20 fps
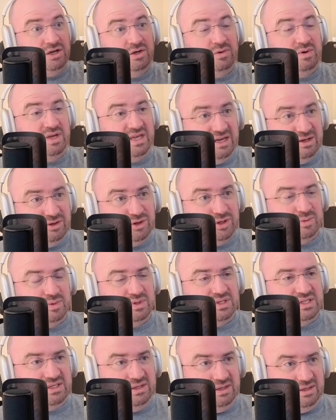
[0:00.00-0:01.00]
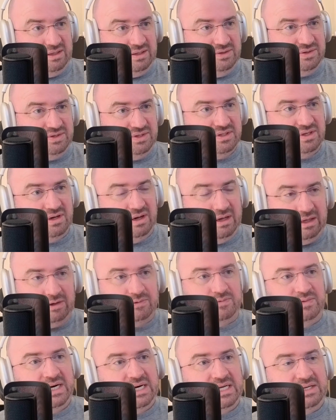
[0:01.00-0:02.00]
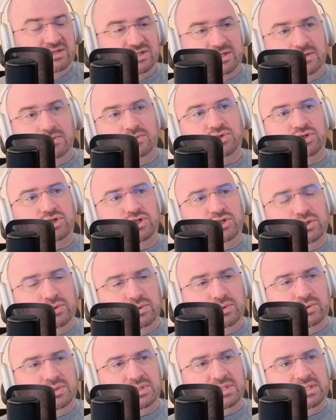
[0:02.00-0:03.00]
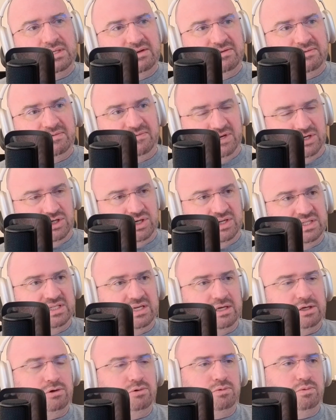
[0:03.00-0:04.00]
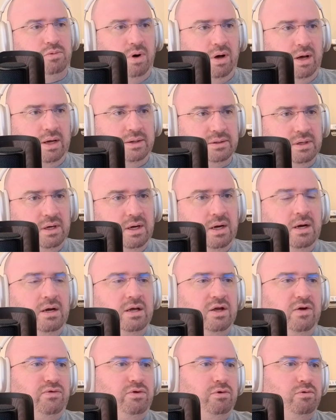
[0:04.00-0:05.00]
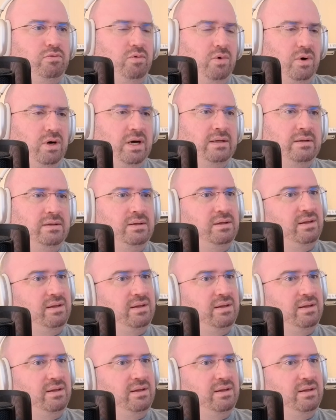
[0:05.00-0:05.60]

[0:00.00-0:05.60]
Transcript: you get the results already. So choose the efficiency you want. If you want